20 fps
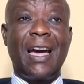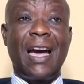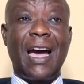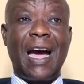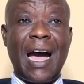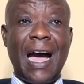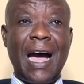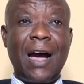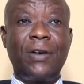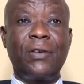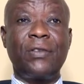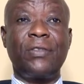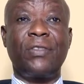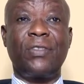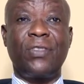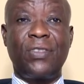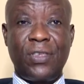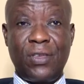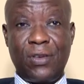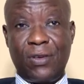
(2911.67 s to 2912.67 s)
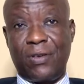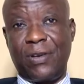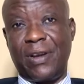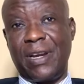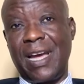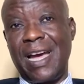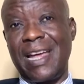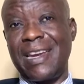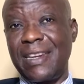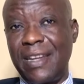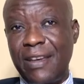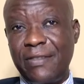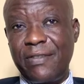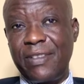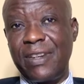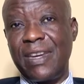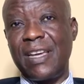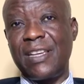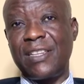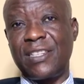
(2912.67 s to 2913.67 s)
how theory and
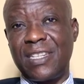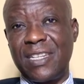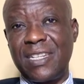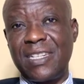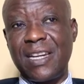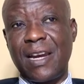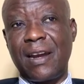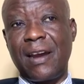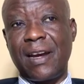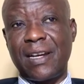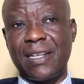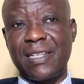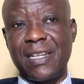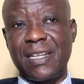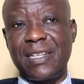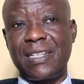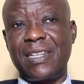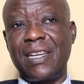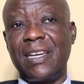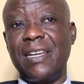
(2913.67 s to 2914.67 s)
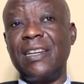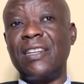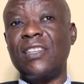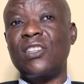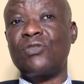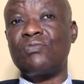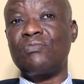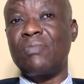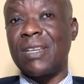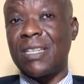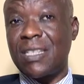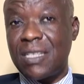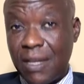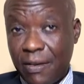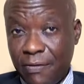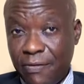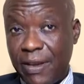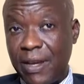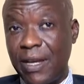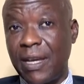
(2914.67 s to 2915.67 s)
evidence interacted in a
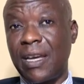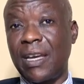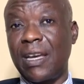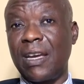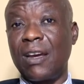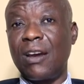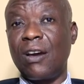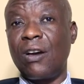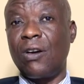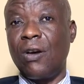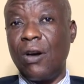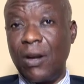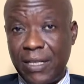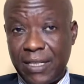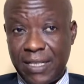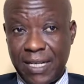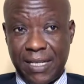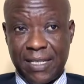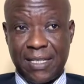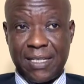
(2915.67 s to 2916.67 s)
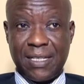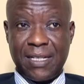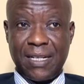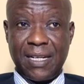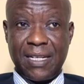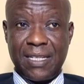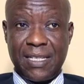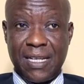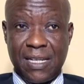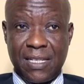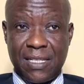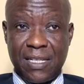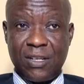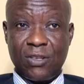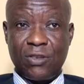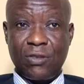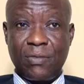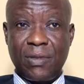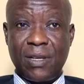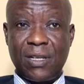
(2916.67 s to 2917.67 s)
specific context, ladies and
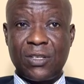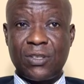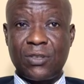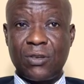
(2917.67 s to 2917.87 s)
gentlemen.